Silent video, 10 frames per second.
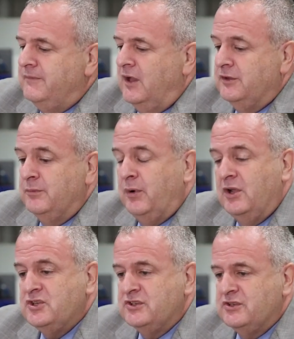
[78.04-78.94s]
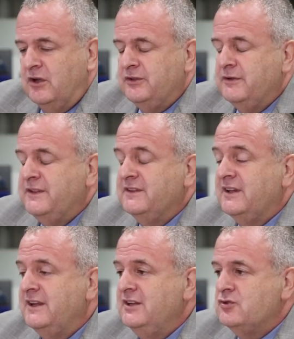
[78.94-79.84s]
Other projects, other things
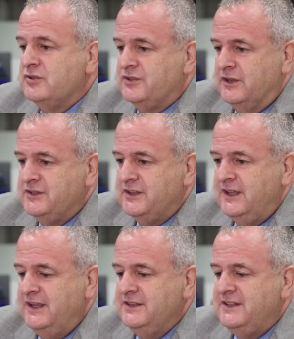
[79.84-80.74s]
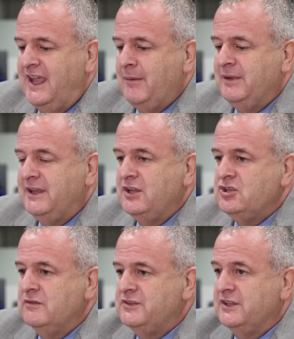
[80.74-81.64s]
that interest us is the
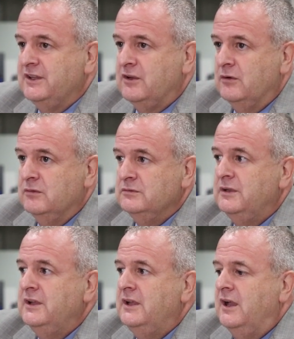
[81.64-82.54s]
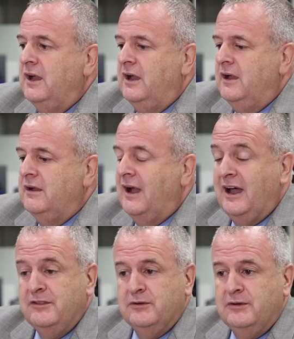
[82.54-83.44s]
application of silicone,
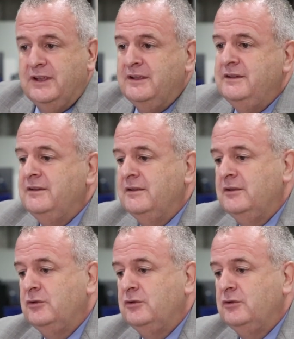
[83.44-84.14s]
either in